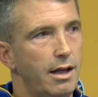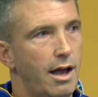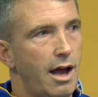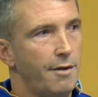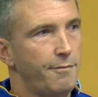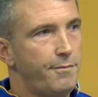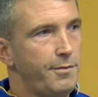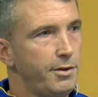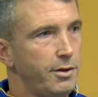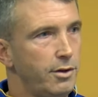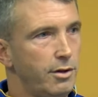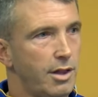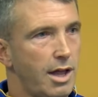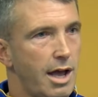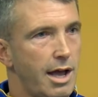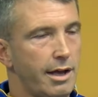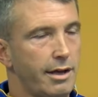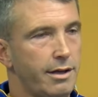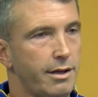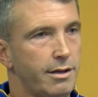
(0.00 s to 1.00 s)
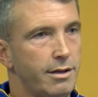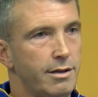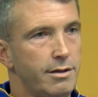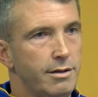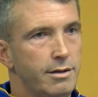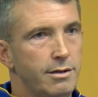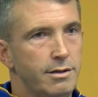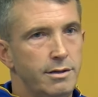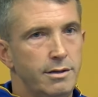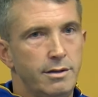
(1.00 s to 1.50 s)
I feel like
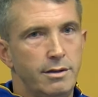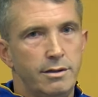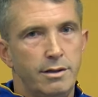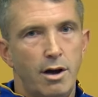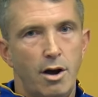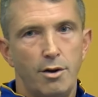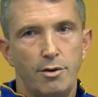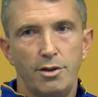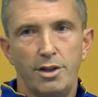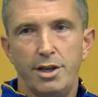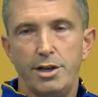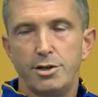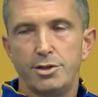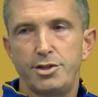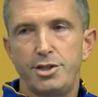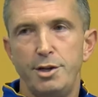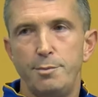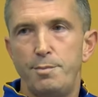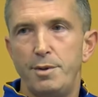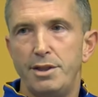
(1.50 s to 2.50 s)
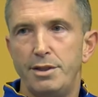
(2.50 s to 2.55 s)
our leadership